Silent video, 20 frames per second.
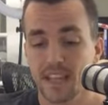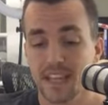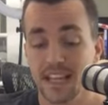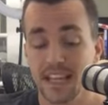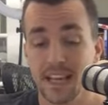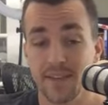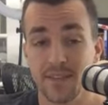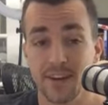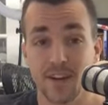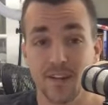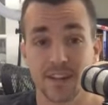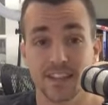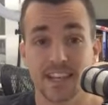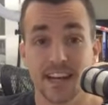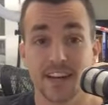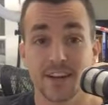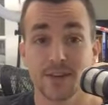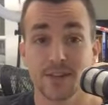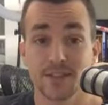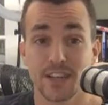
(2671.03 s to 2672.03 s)
even on the
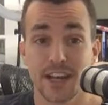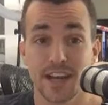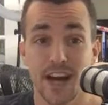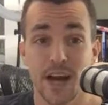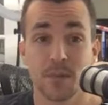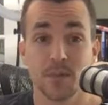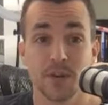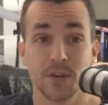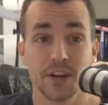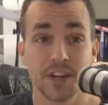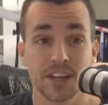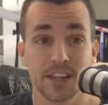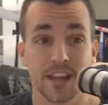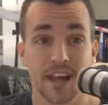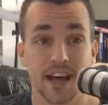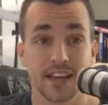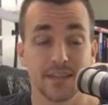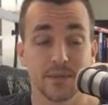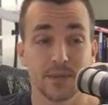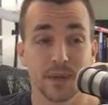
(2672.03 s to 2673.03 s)
technical side, I'm learning a
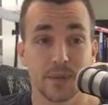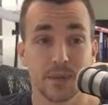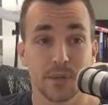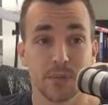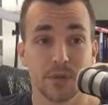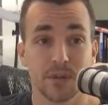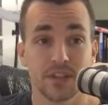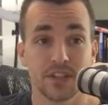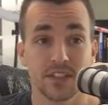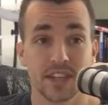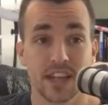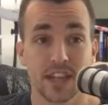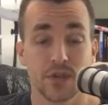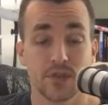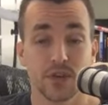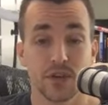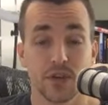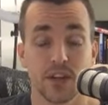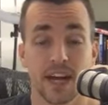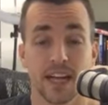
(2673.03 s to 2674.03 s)
lot to be able to put this together
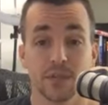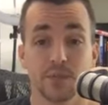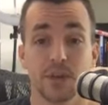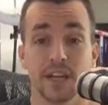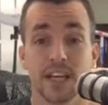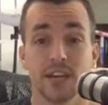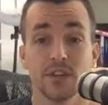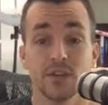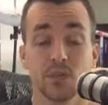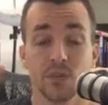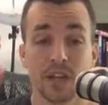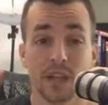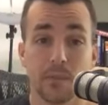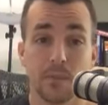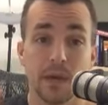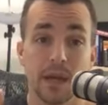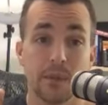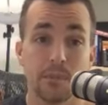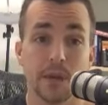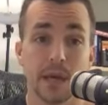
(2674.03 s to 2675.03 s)
for you guys. But here's one of the
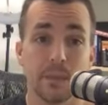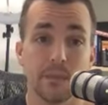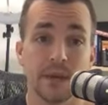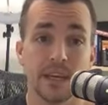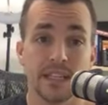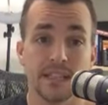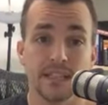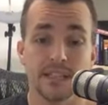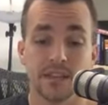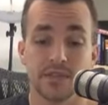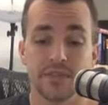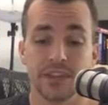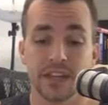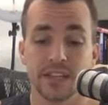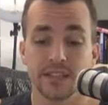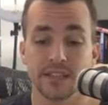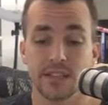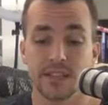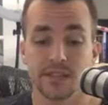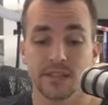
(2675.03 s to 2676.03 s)
big pieces of
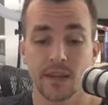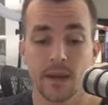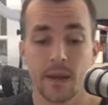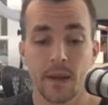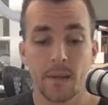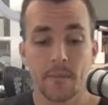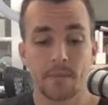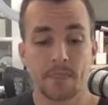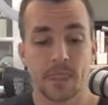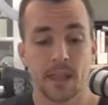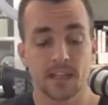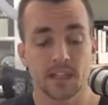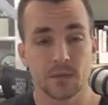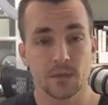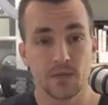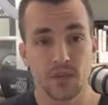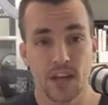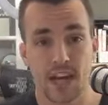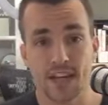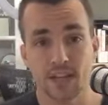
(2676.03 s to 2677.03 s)
this is,
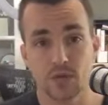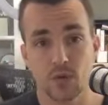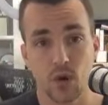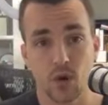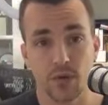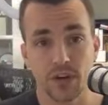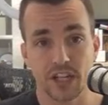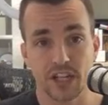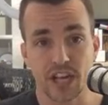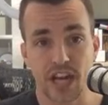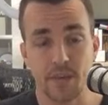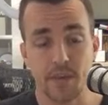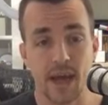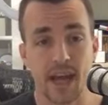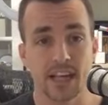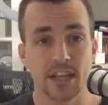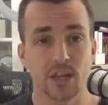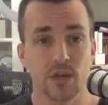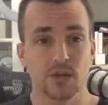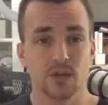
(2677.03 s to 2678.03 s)
some of you guys are already
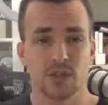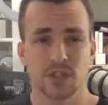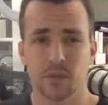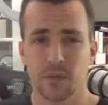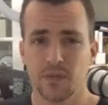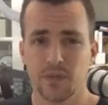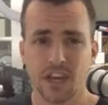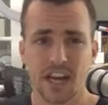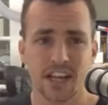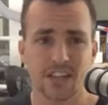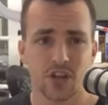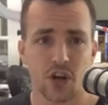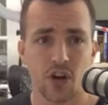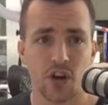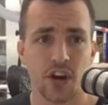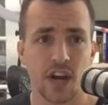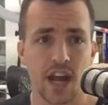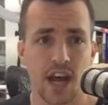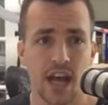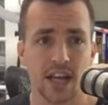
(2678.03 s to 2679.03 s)
ChatMatic users. Some of you guys
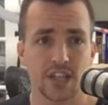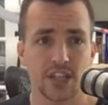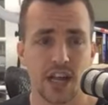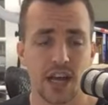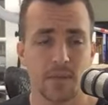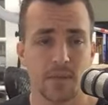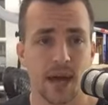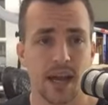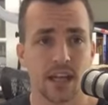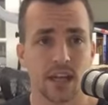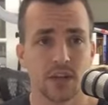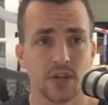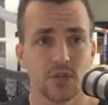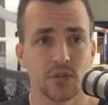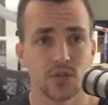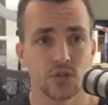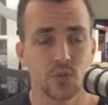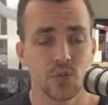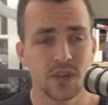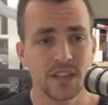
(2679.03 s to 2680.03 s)
are not ChatMatic
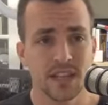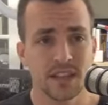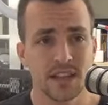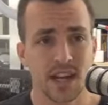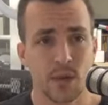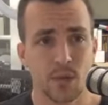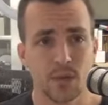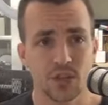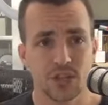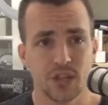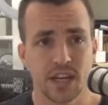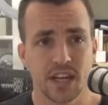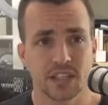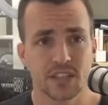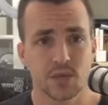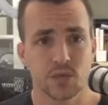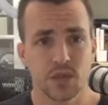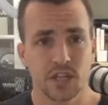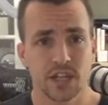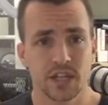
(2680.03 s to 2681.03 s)
users. One thing that I want you guys
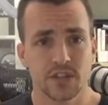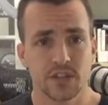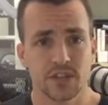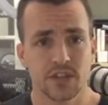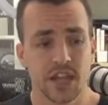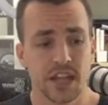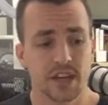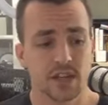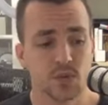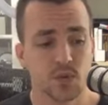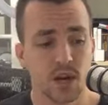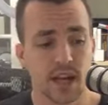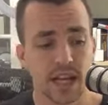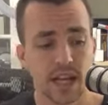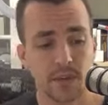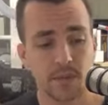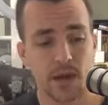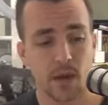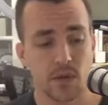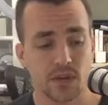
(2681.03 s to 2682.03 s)
to really understand is when I
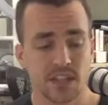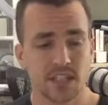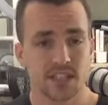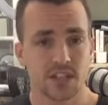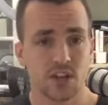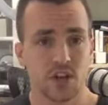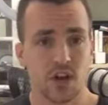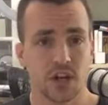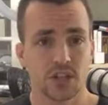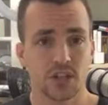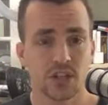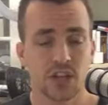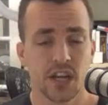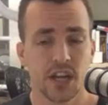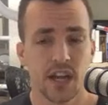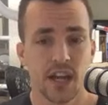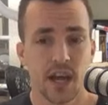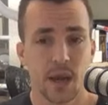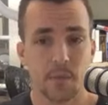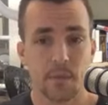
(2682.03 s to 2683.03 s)
come out with this launch,
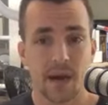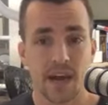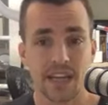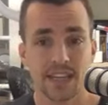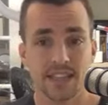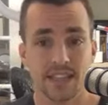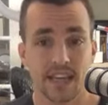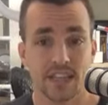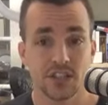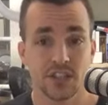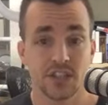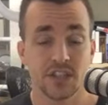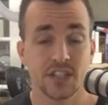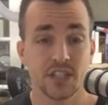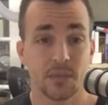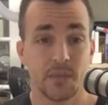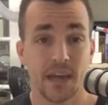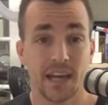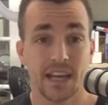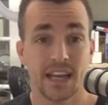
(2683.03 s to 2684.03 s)
my intention is
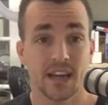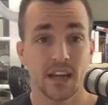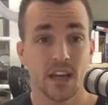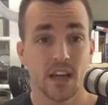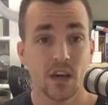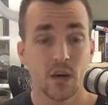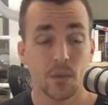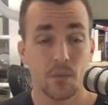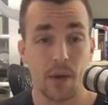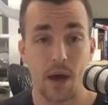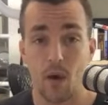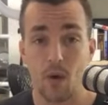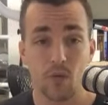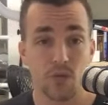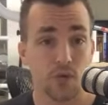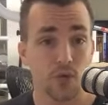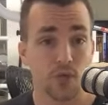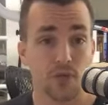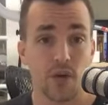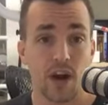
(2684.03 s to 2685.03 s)
to make it
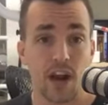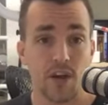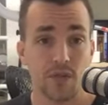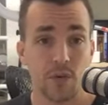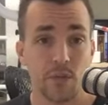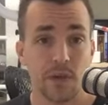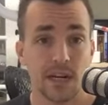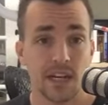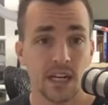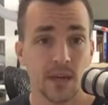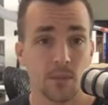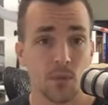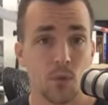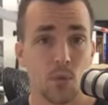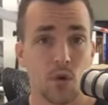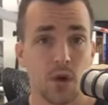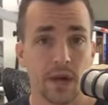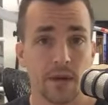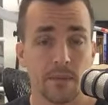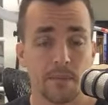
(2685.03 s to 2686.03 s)
powerful for everybody, number
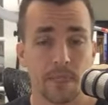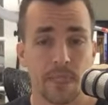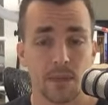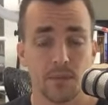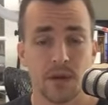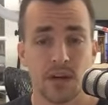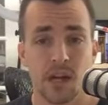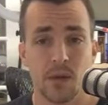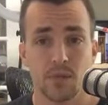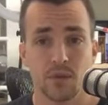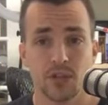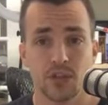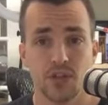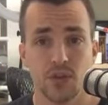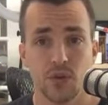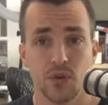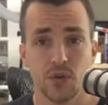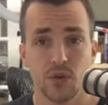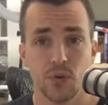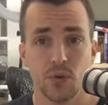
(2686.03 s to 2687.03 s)
one. But number
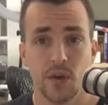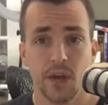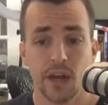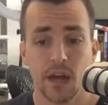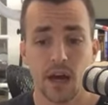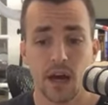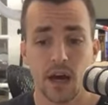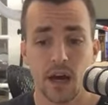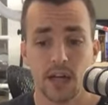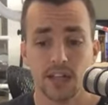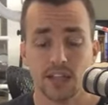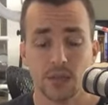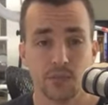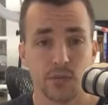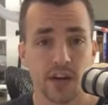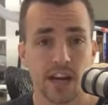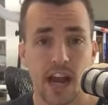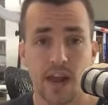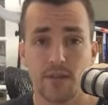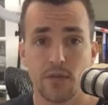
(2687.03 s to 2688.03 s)
two, to
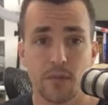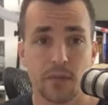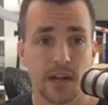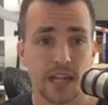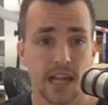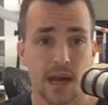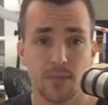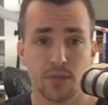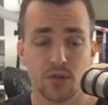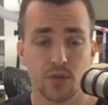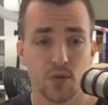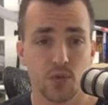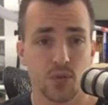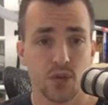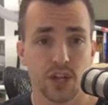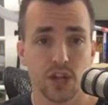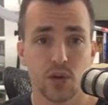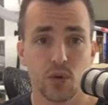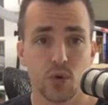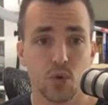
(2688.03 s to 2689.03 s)
bring everybody up to a
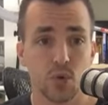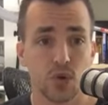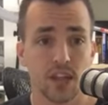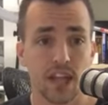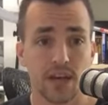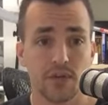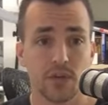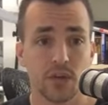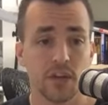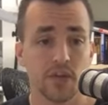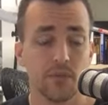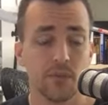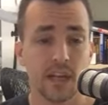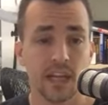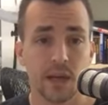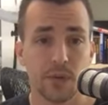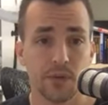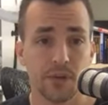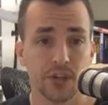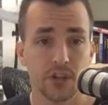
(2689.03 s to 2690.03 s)
really cool level of being
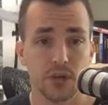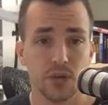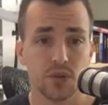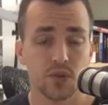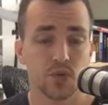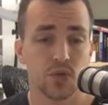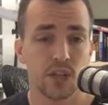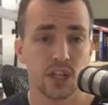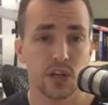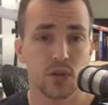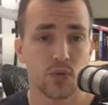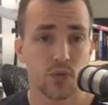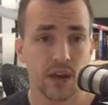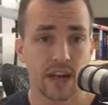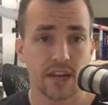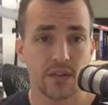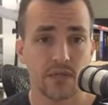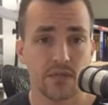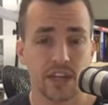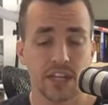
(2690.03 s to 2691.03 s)
able to use really
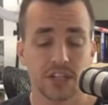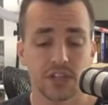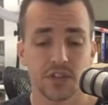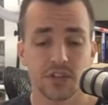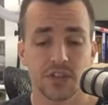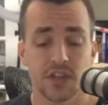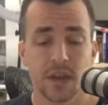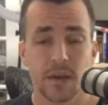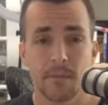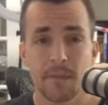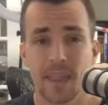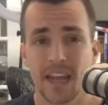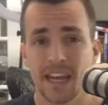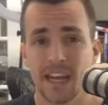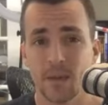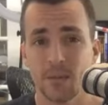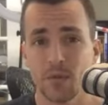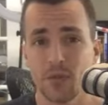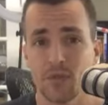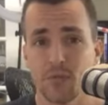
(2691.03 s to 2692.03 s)
great features. And
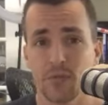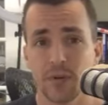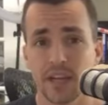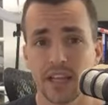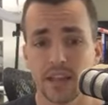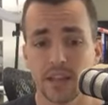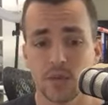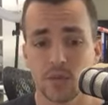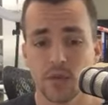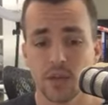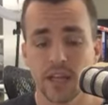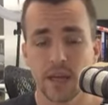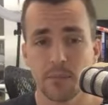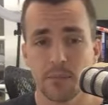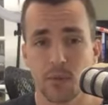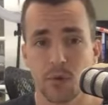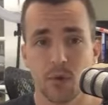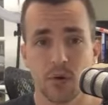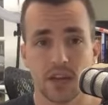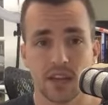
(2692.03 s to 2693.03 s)
number three, the really
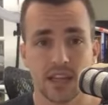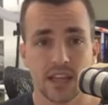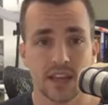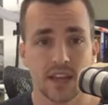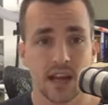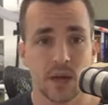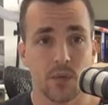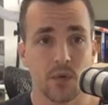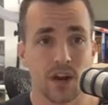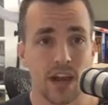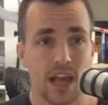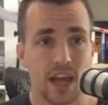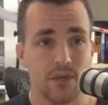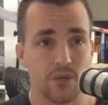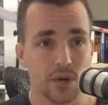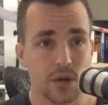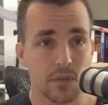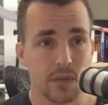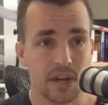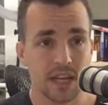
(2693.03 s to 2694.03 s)
important thing that I want
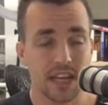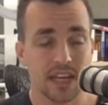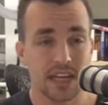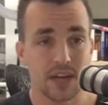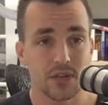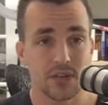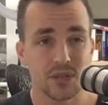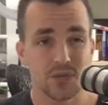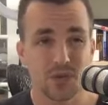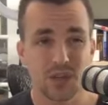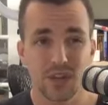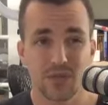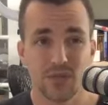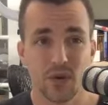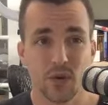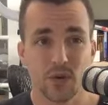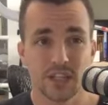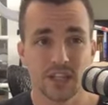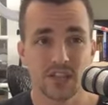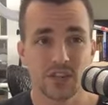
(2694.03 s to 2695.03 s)
everybody here to really
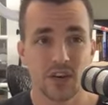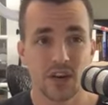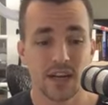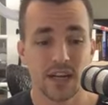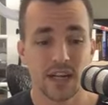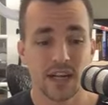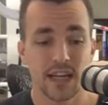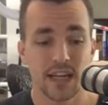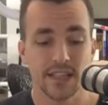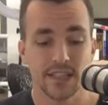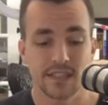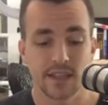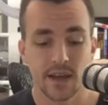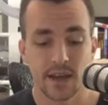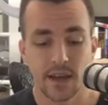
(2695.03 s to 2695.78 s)
focus on is